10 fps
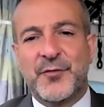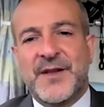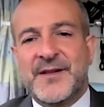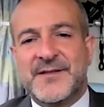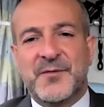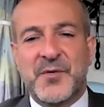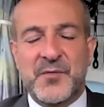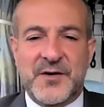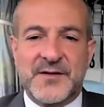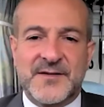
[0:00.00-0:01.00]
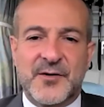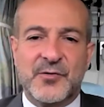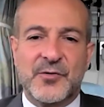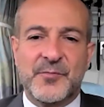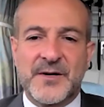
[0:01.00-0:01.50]
things that we would consider a
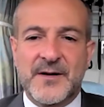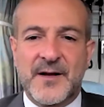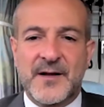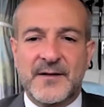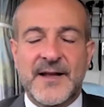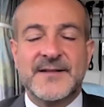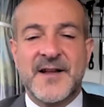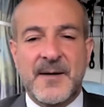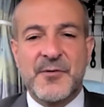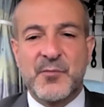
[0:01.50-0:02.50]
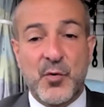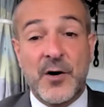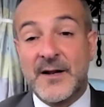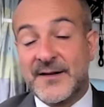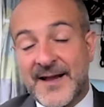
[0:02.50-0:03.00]
little bit less common or
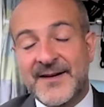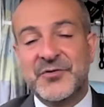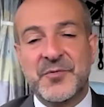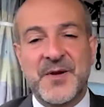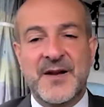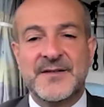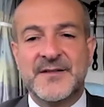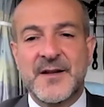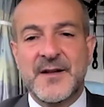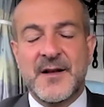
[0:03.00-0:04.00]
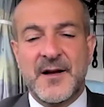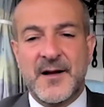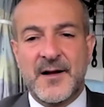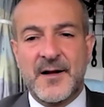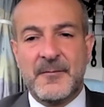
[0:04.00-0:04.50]
more outlandish, to be honest.
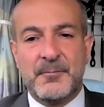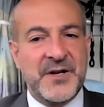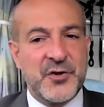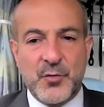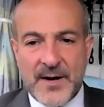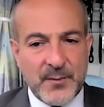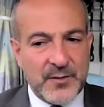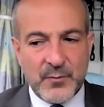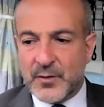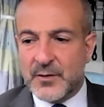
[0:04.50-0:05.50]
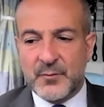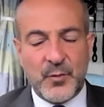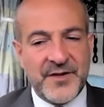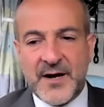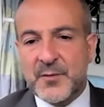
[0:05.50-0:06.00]
But either way,
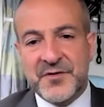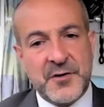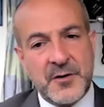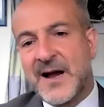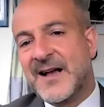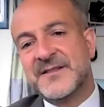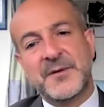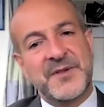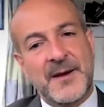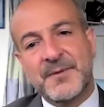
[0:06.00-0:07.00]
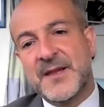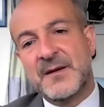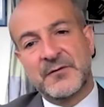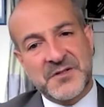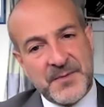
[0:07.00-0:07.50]
we're there with curiosity, with empathy
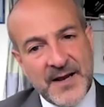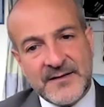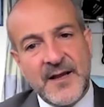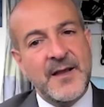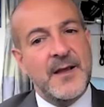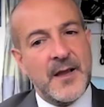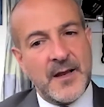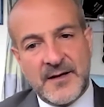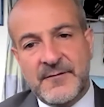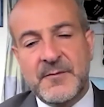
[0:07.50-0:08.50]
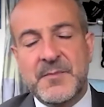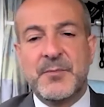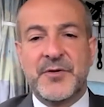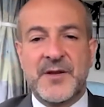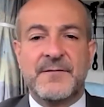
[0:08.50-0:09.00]
and respect, and giving
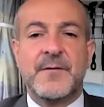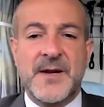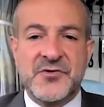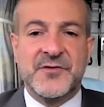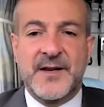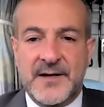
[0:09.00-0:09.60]
people the information they